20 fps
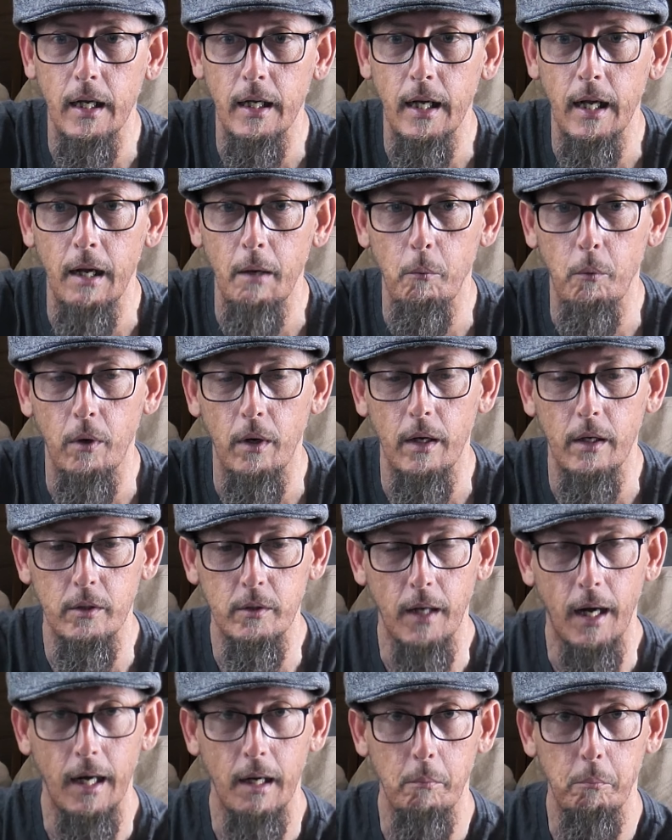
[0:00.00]
And then we're gonna
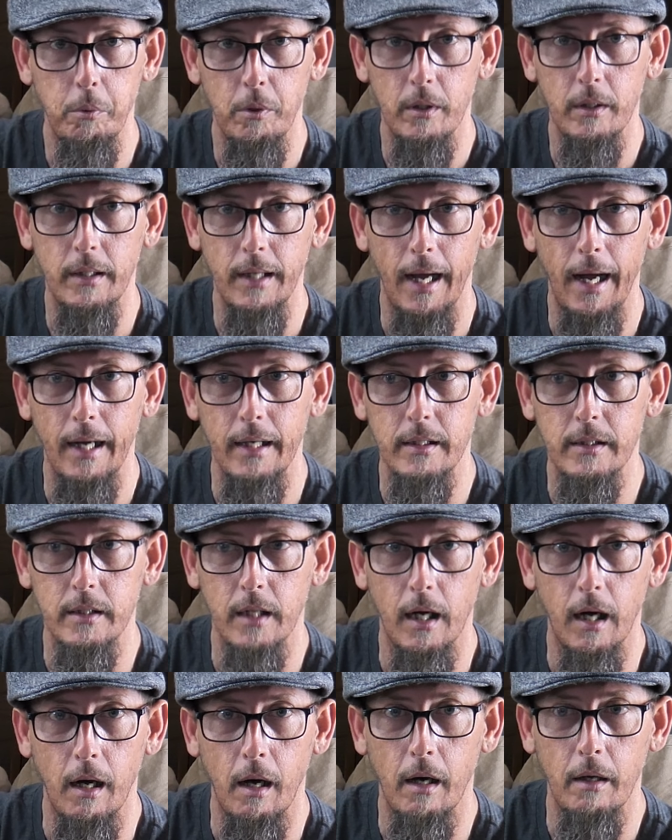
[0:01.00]
try to put
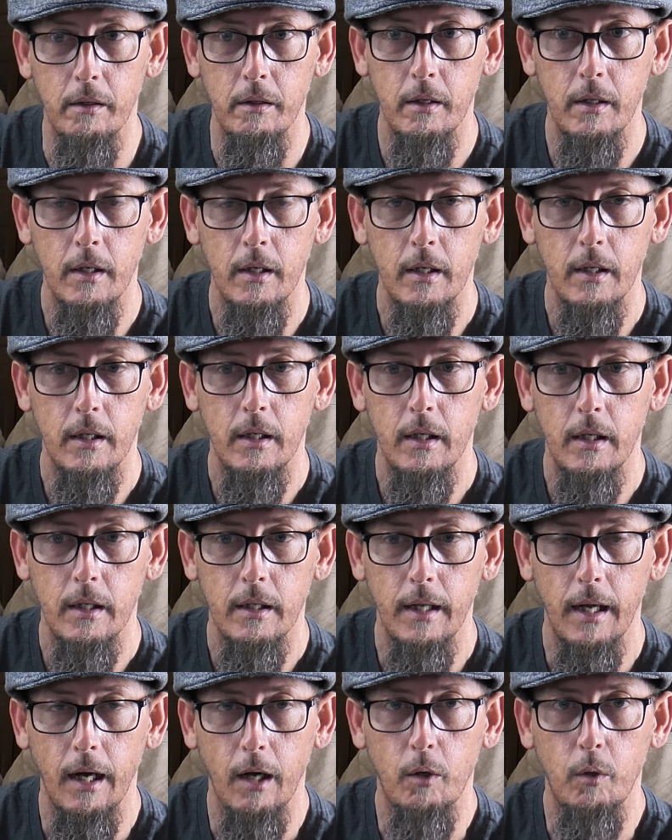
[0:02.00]
that uh,
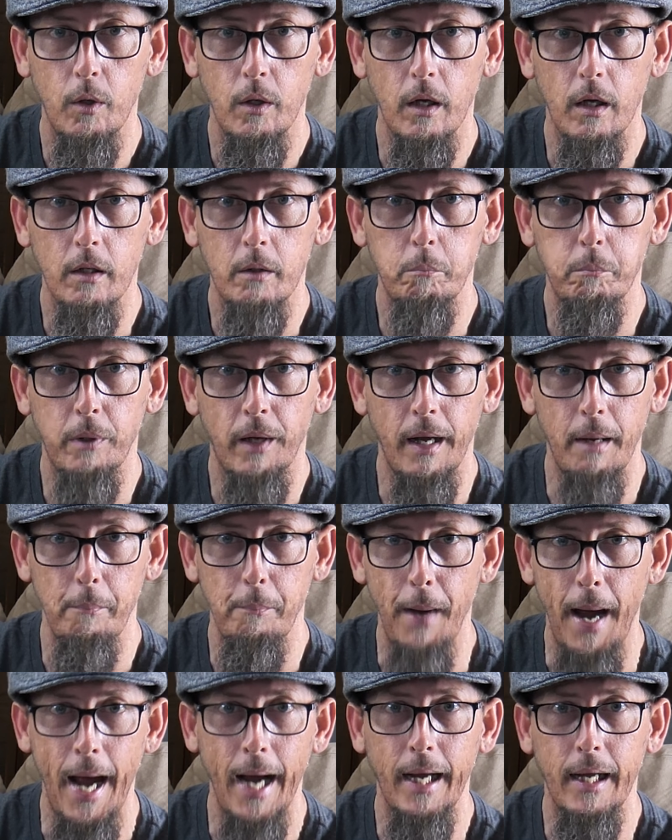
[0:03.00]
that acrylic
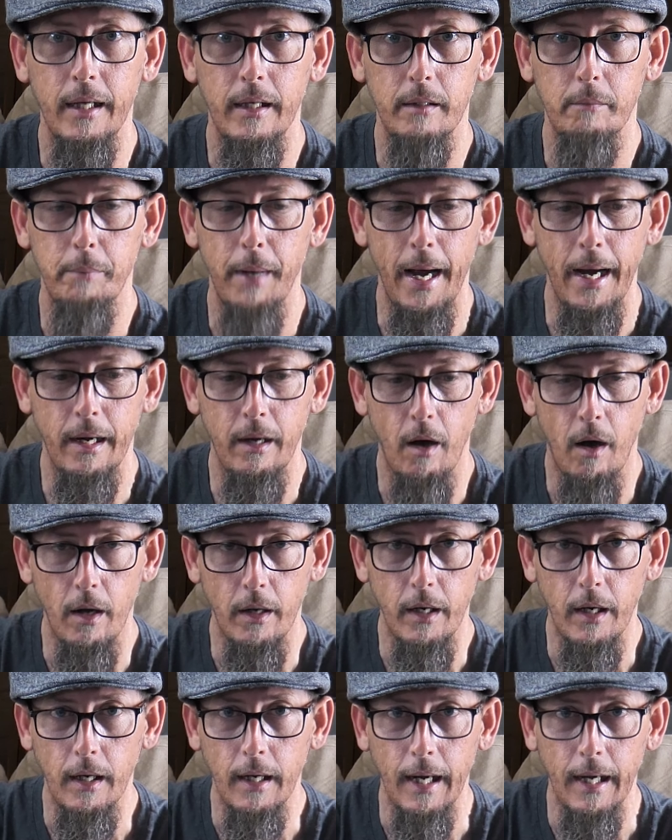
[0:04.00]
plate back, back
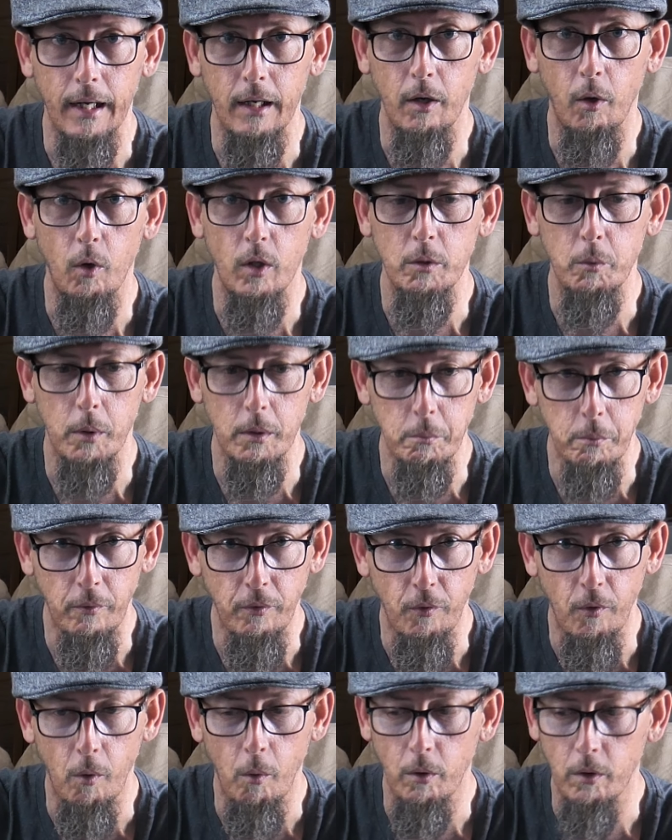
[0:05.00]
on there like it always was
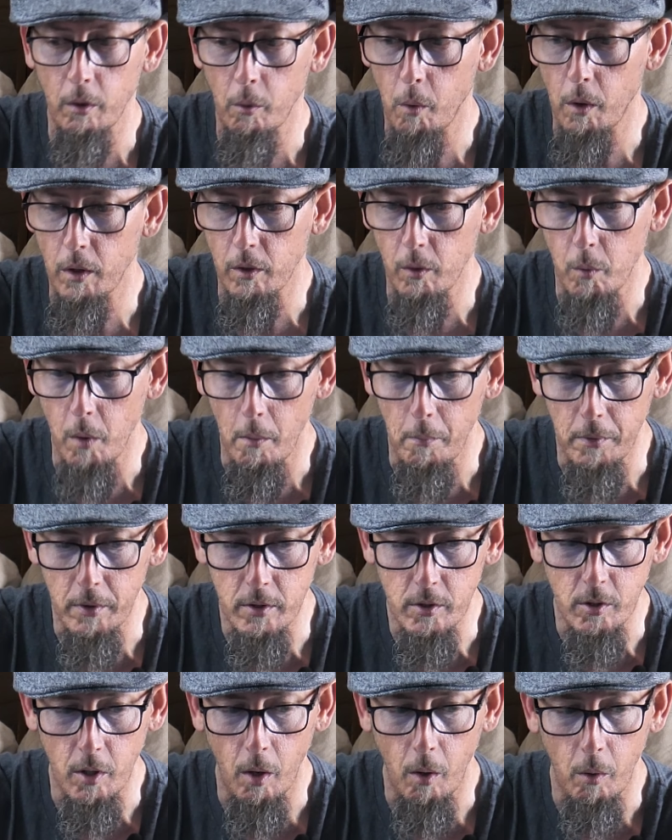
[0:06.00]
before with the Wonder
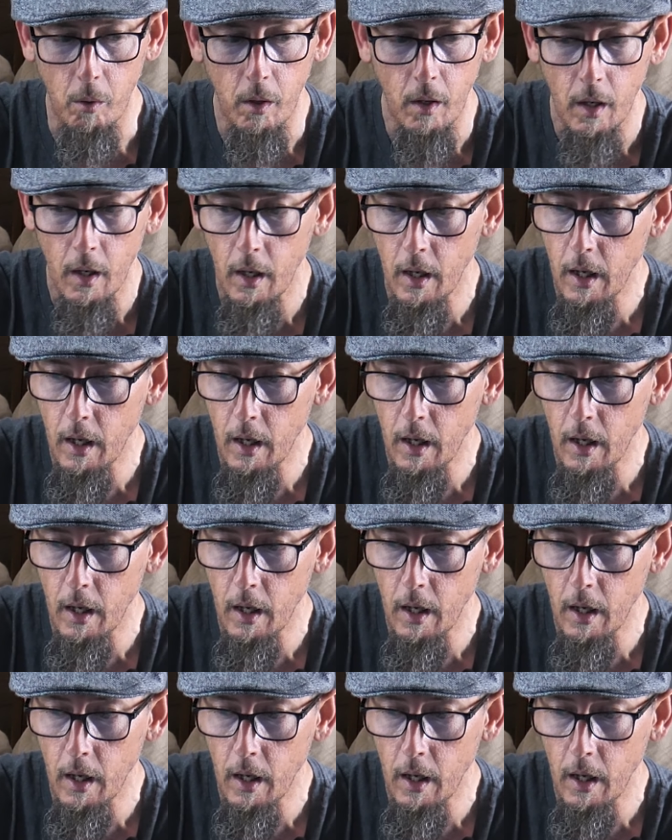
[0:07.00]
Woman. So